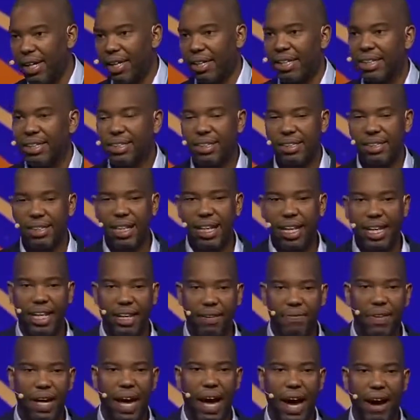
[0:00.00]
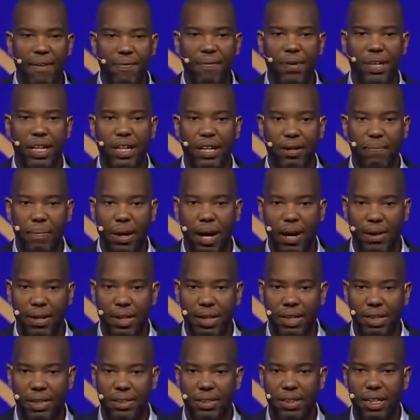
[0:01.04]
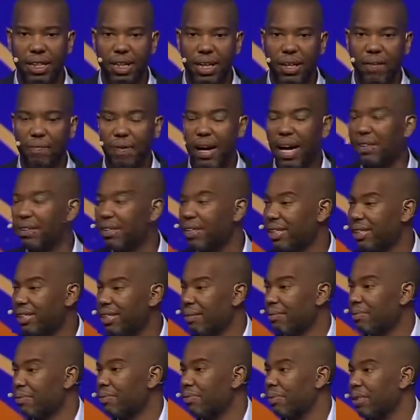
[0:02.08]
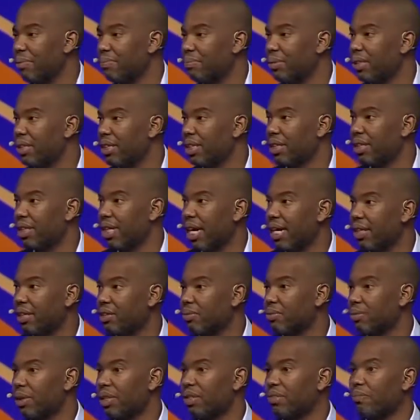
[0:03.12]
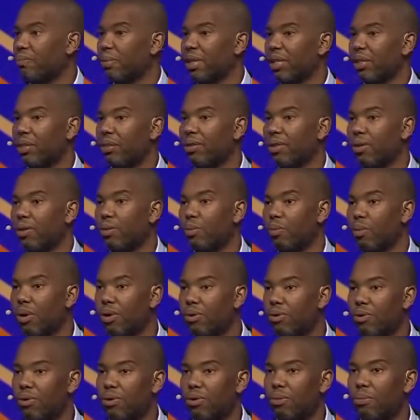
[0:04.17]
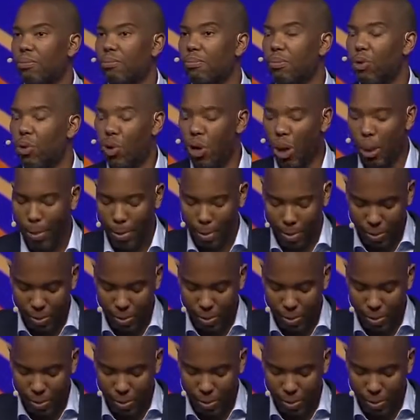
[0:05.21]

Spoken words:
the enslaved African Americans, valued at some $3 billion, would have been worth more.